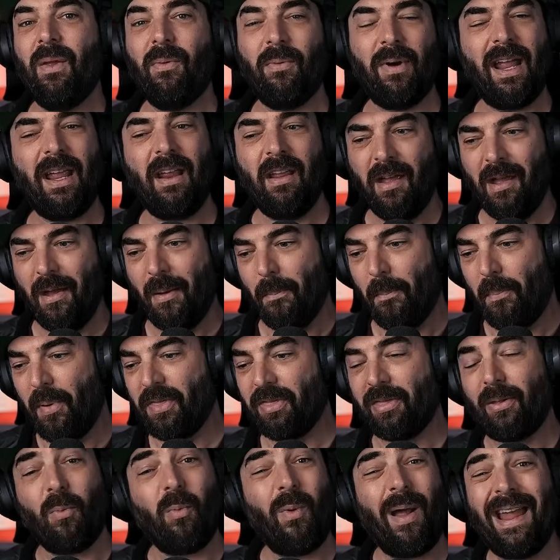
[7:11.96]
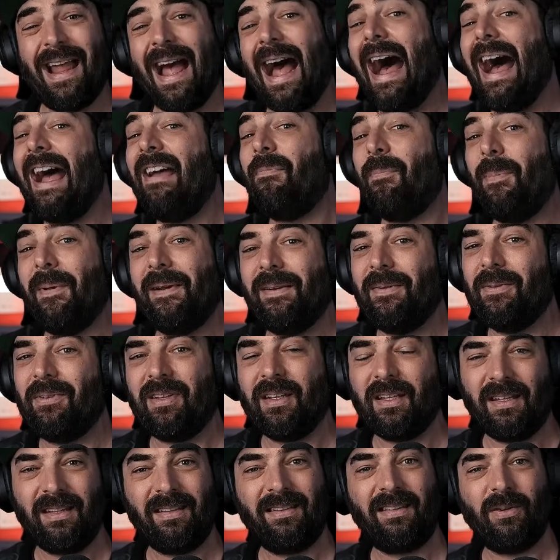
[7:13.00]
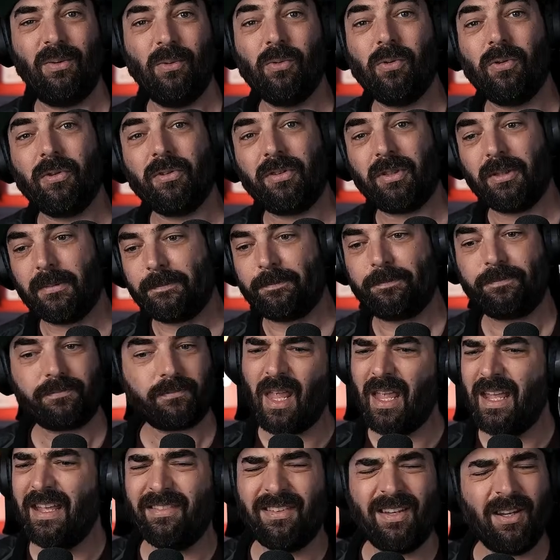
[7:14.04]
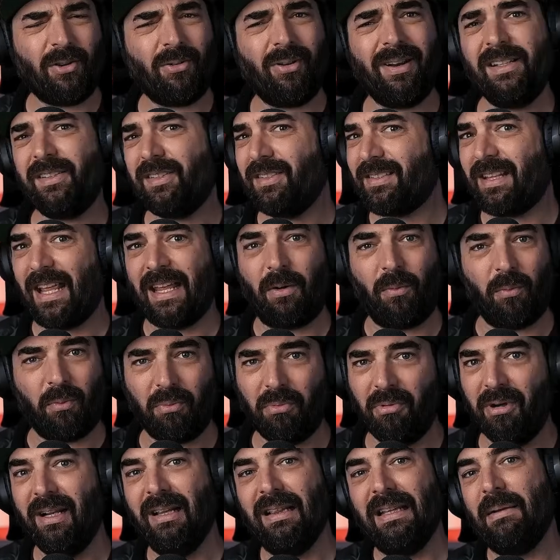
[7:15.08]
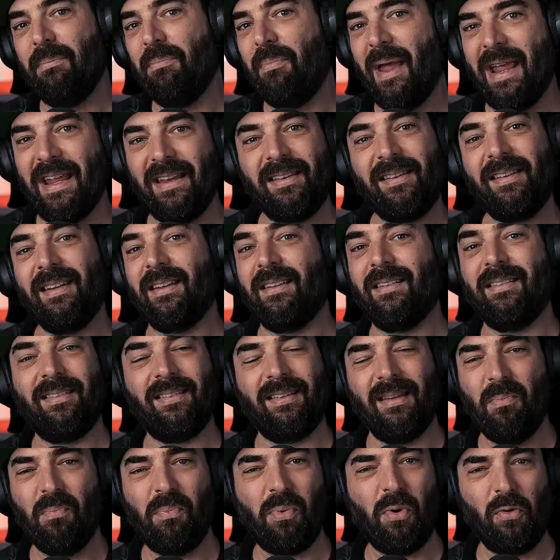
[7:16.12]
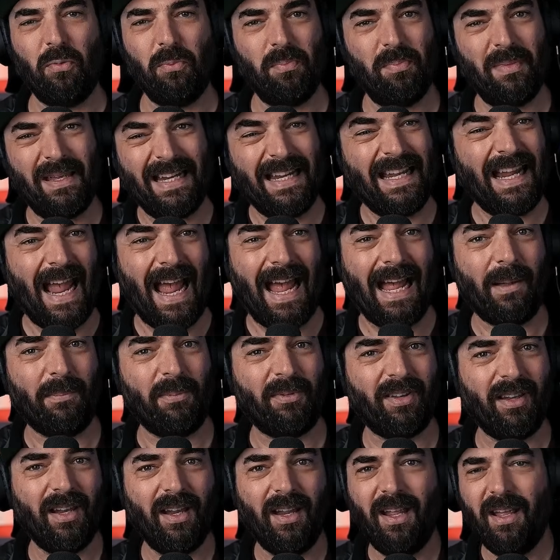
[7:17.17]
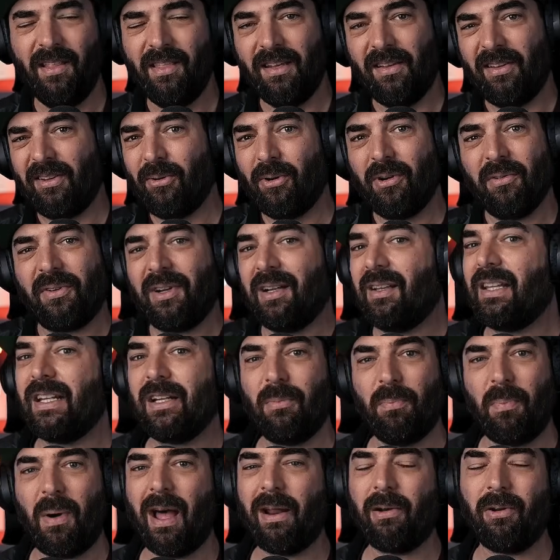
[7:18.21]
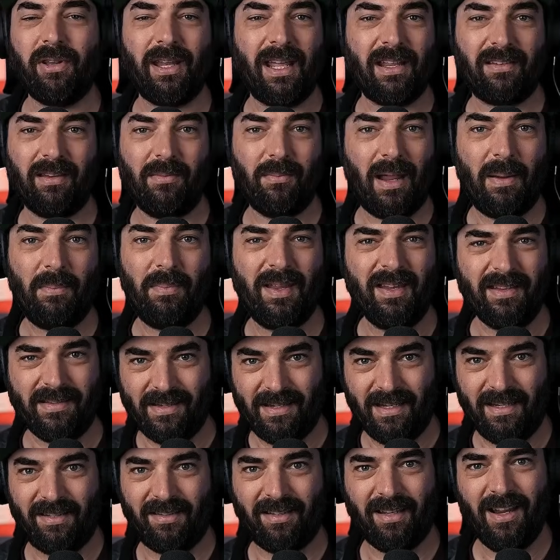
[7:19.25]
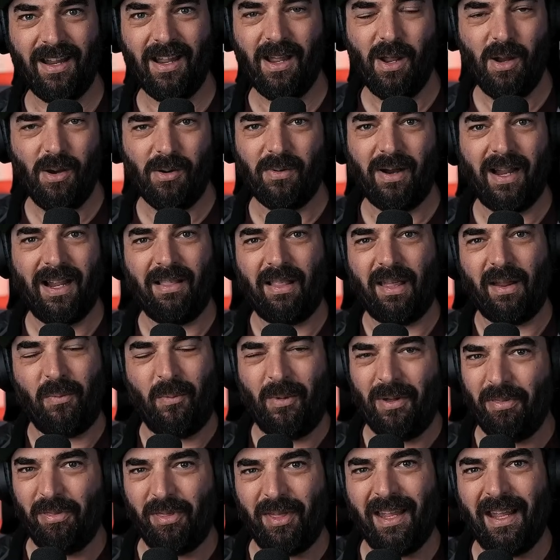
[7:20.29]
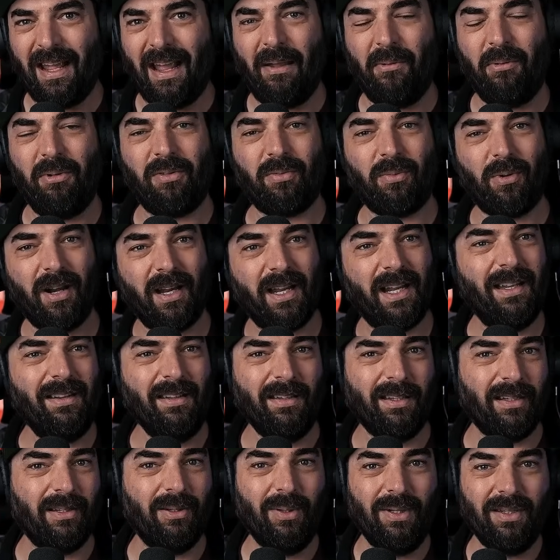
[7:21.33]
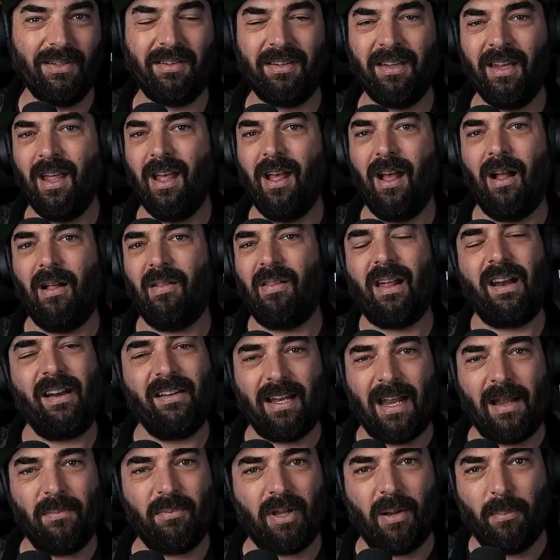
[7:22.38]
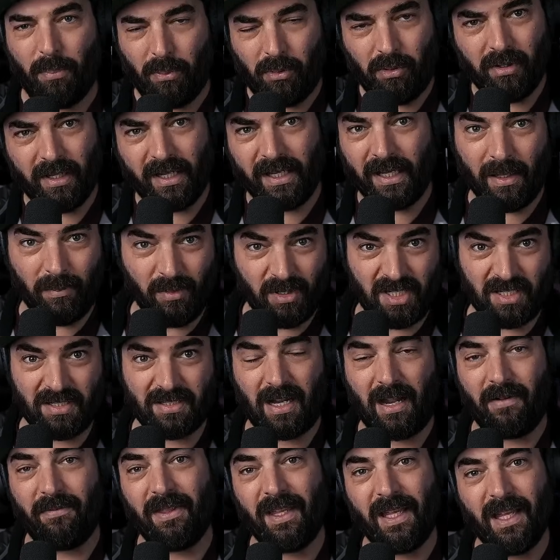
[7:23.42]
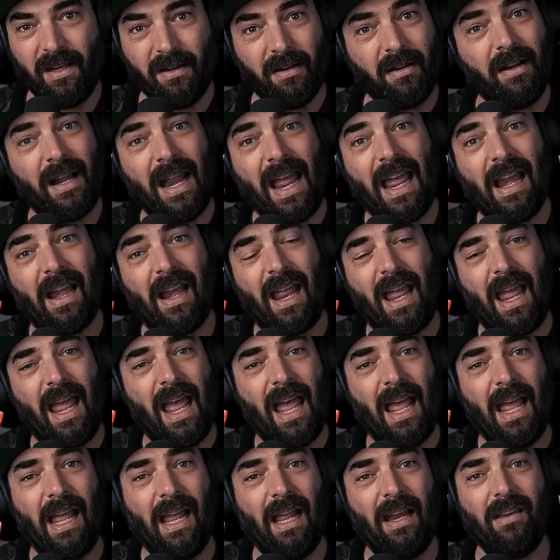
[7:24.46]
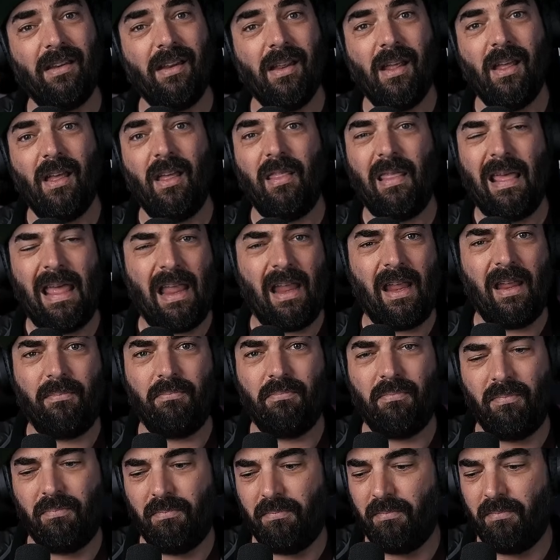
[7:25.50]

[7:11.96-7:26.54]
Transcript: right? But the way I've been using these tools is to create just like really basic, simple mini apps that sort of clear bottlenecks in my business, right? Like one thing I was running into is a lot of times I'm pulling images off the internet and they